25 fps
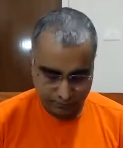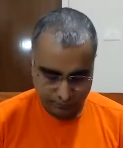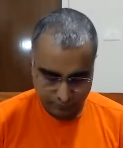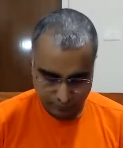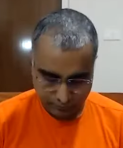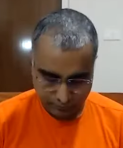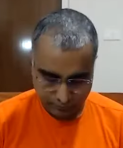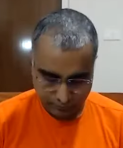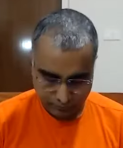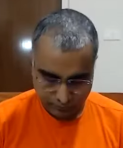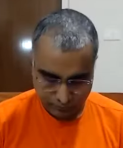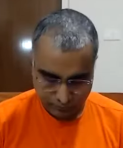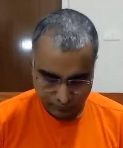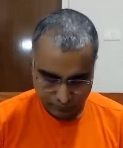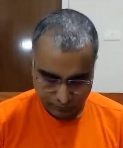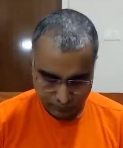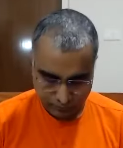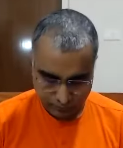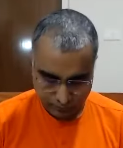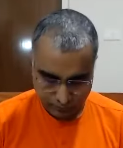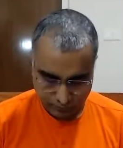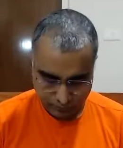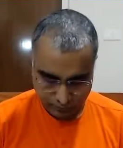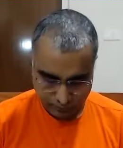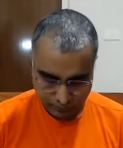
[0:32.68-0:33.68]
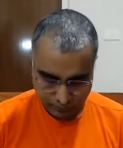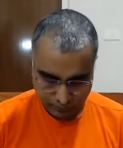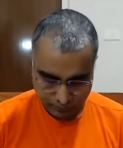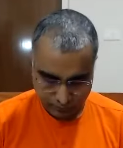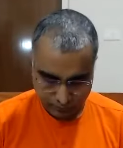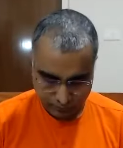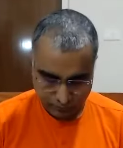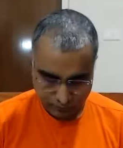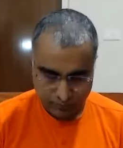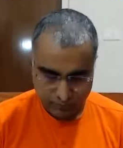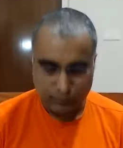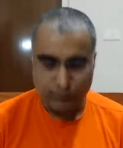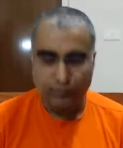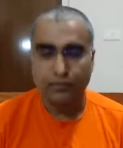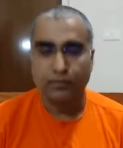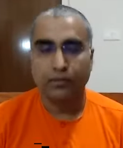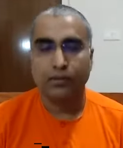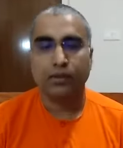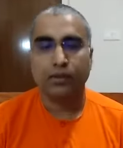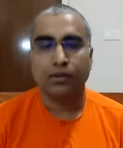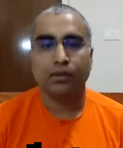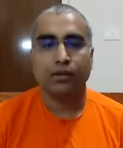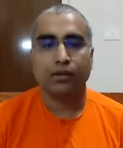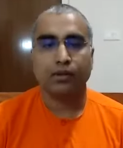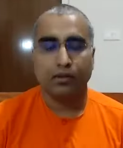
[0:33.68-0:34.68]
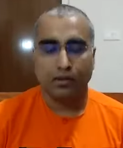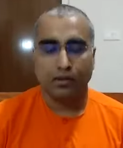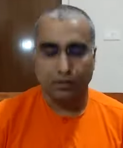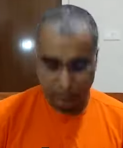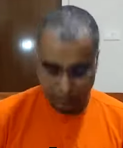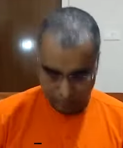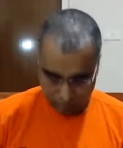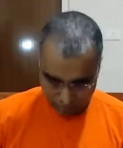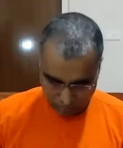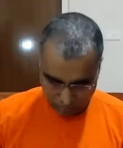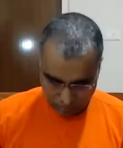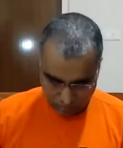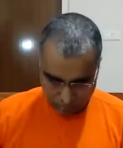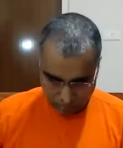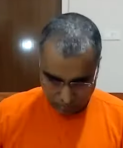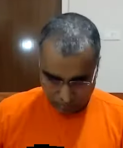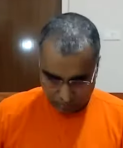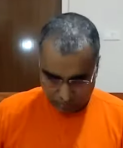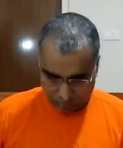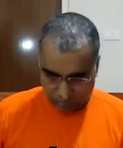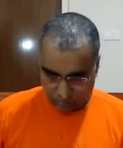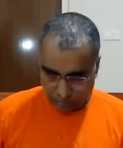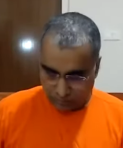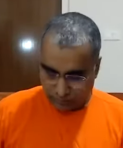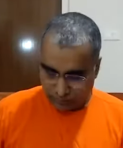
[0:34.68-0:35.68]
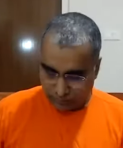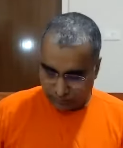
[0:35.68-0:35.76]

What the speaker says: [no speech]